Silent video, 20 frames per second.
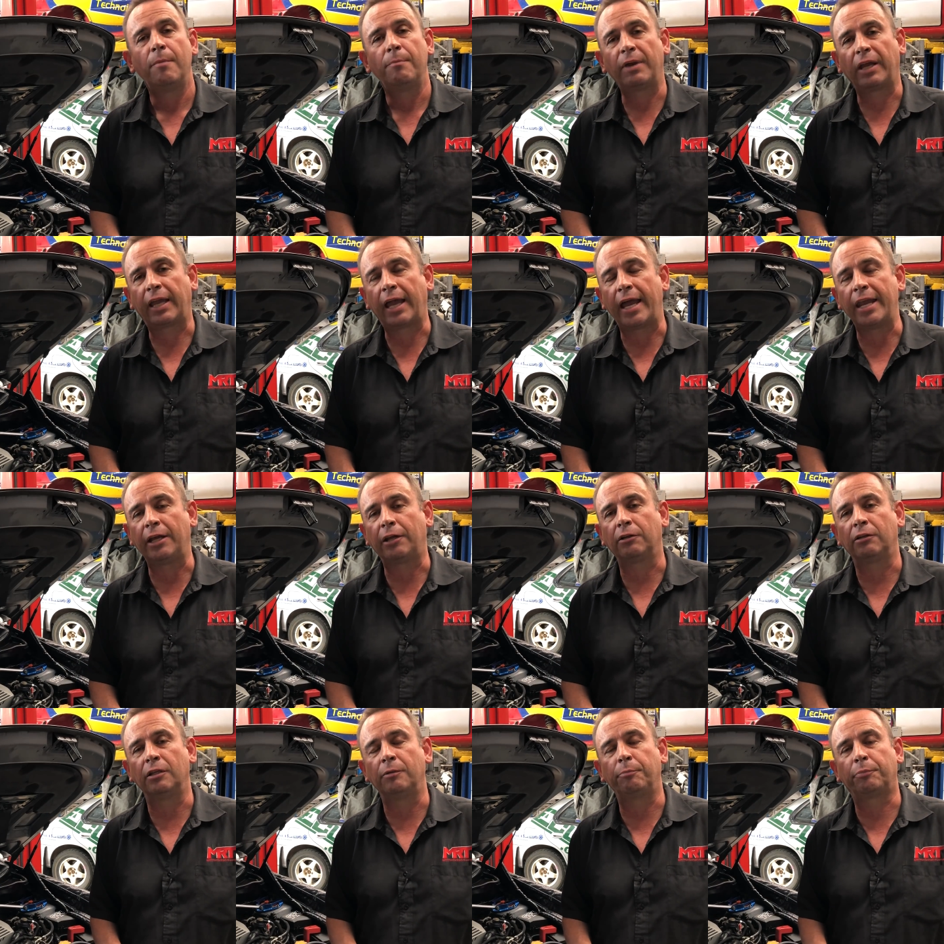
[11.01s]

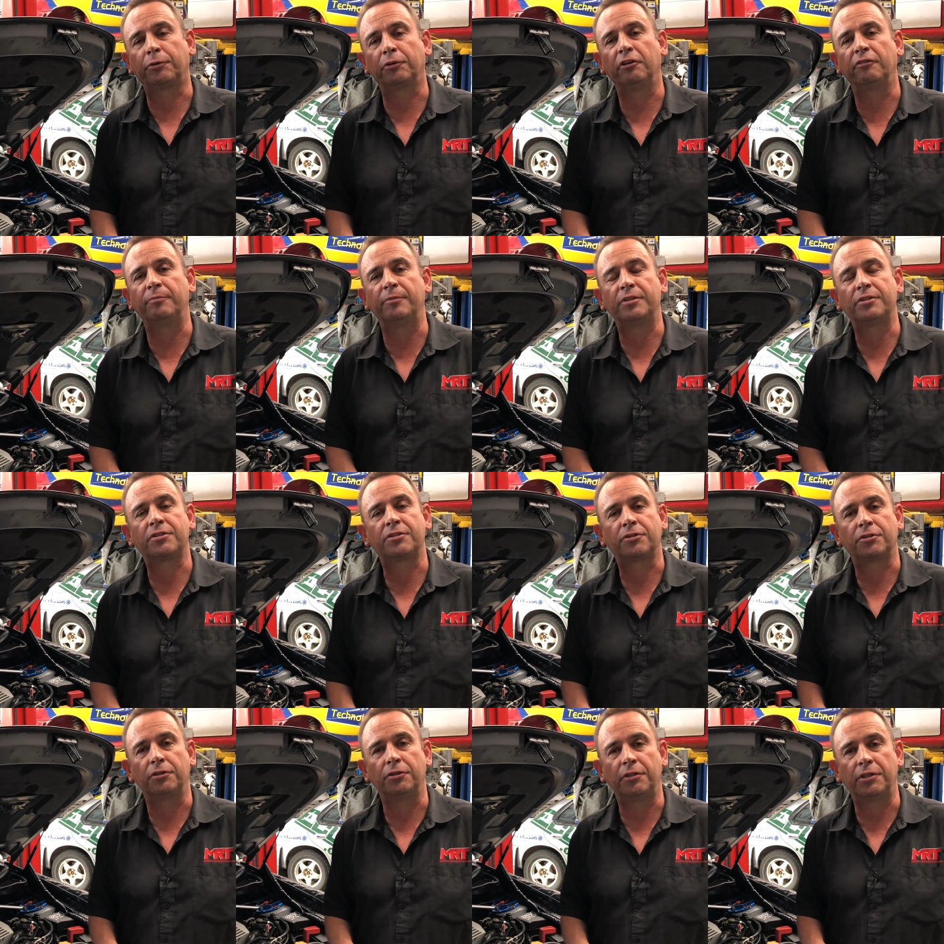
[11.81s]
mechanical improvements
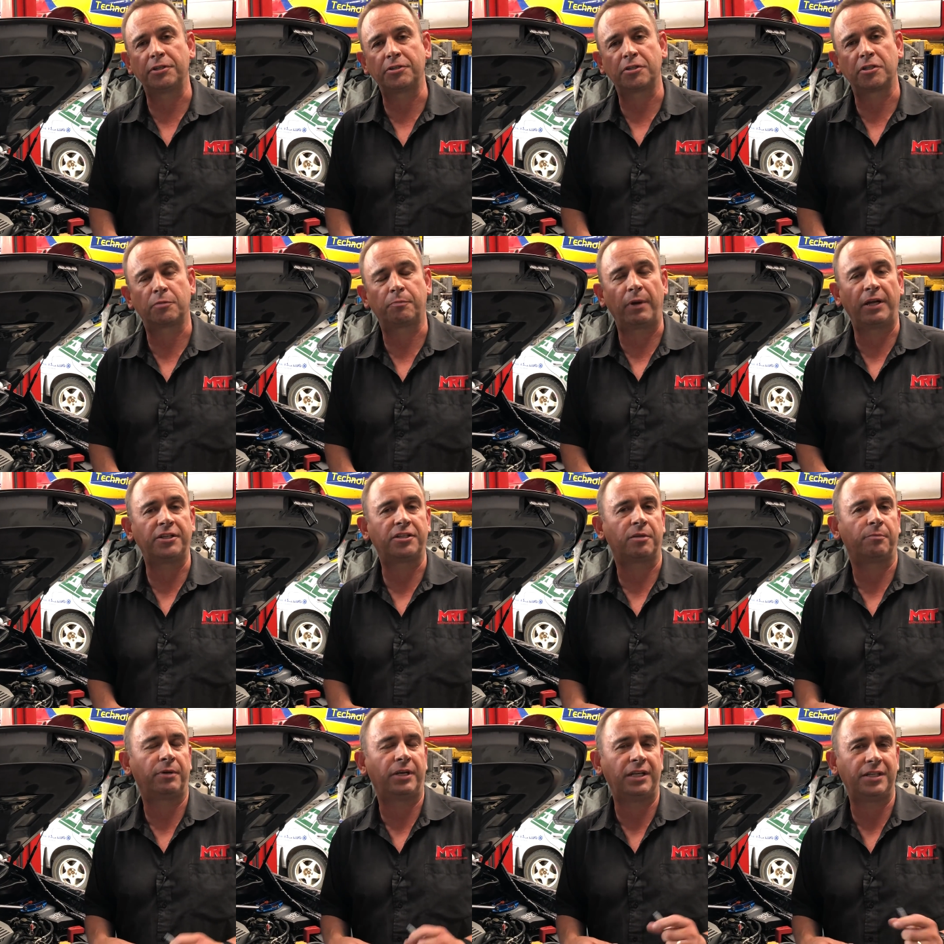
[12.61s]
to the
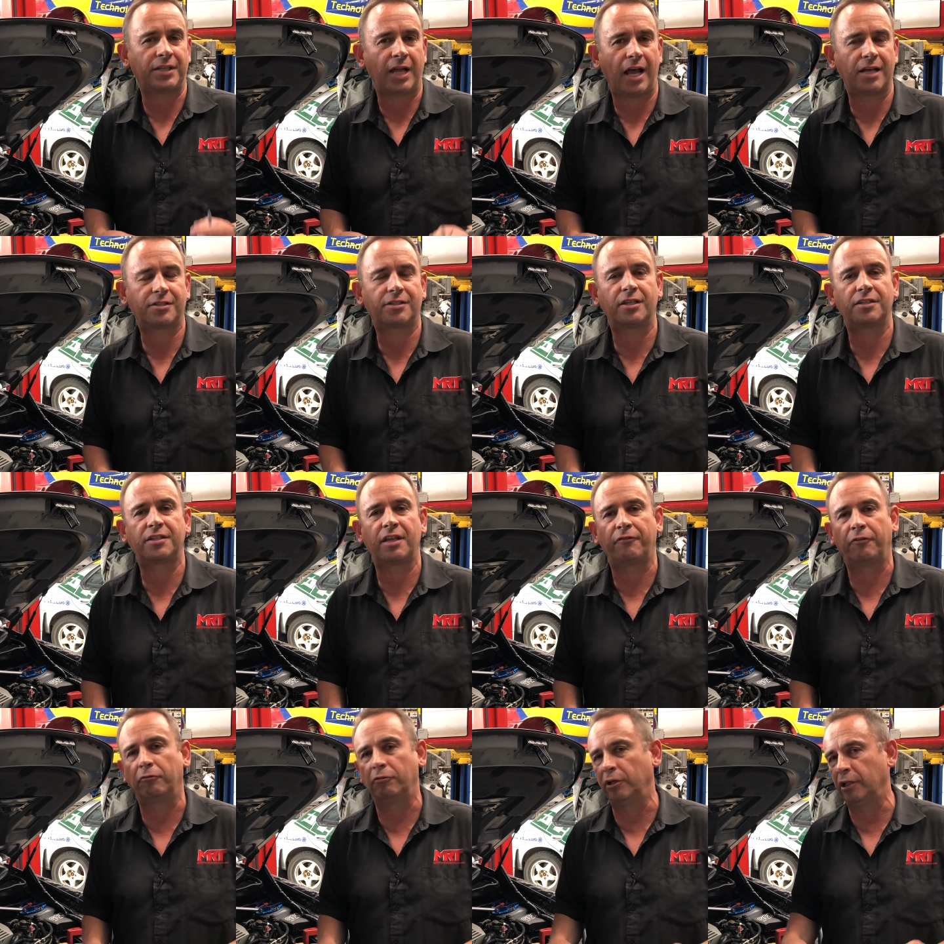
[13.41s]
suspension, but he's asked us to
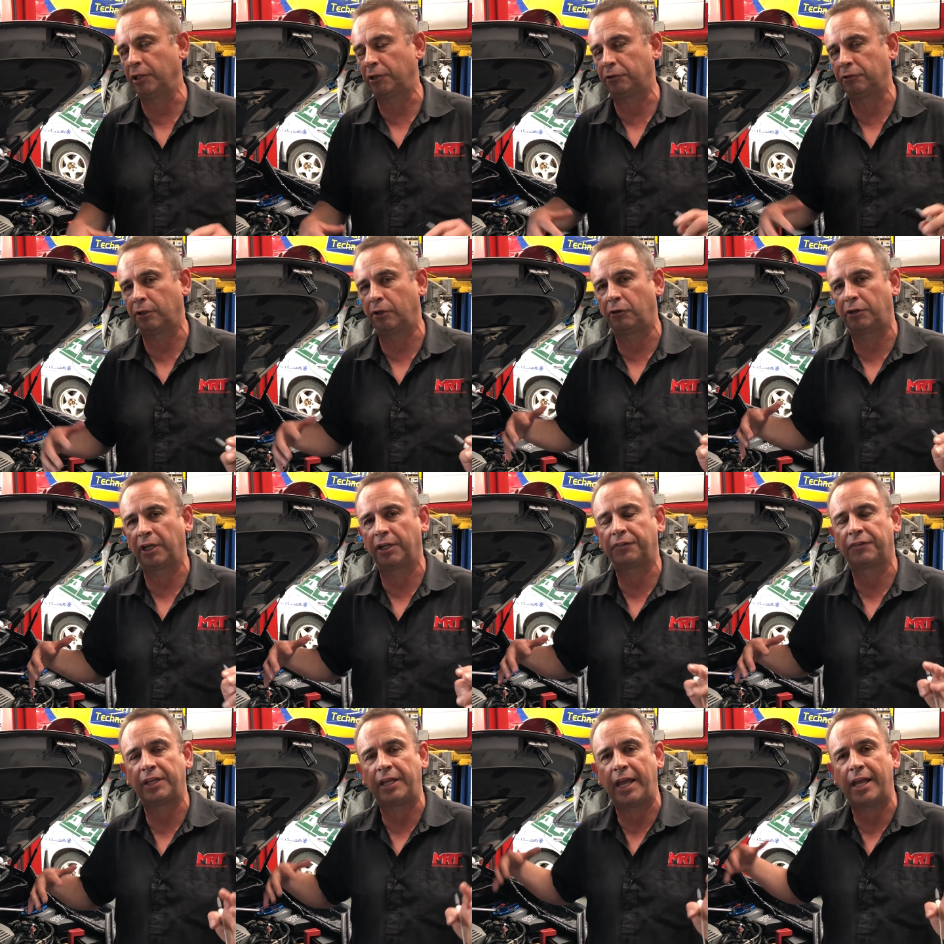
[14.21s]
have a really good look
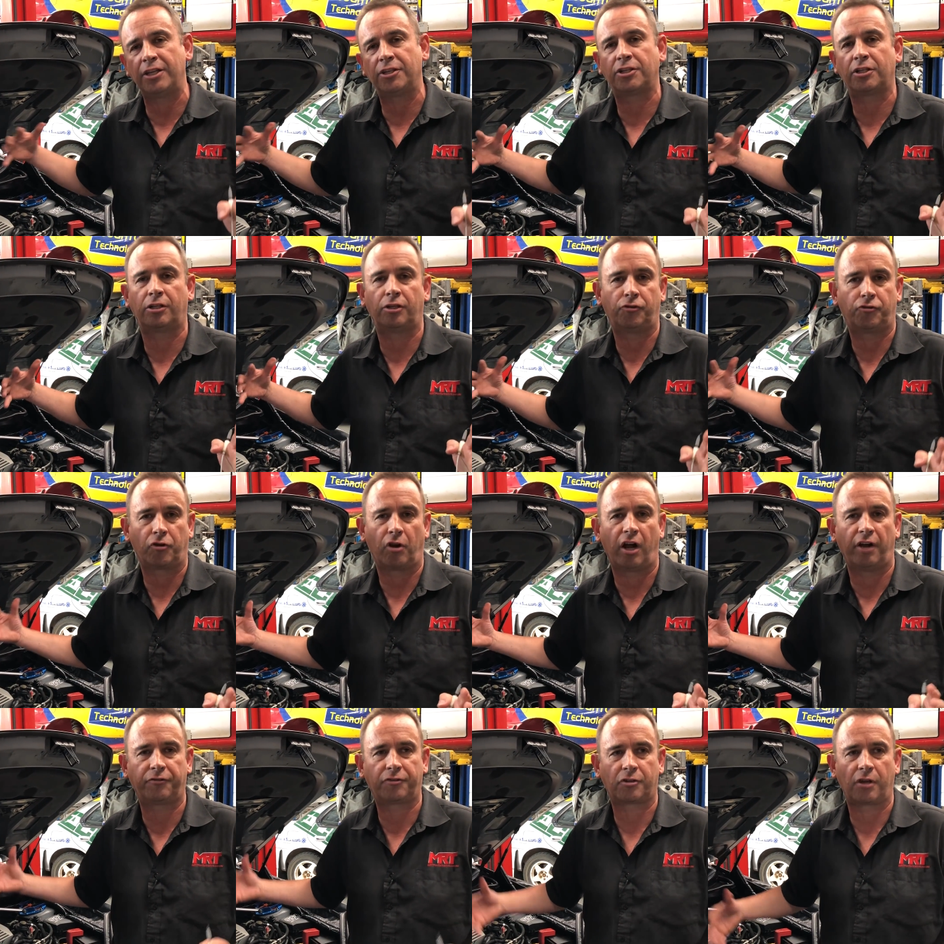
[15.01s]
at the engine and
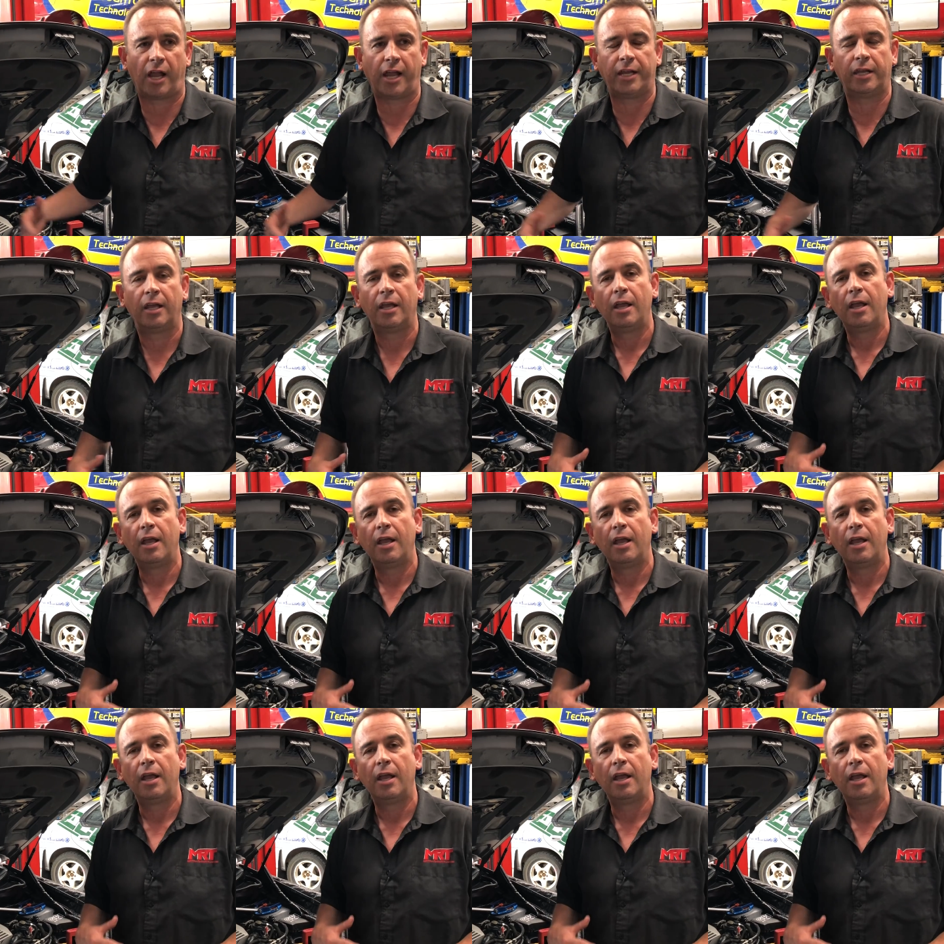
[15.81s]
drivetrain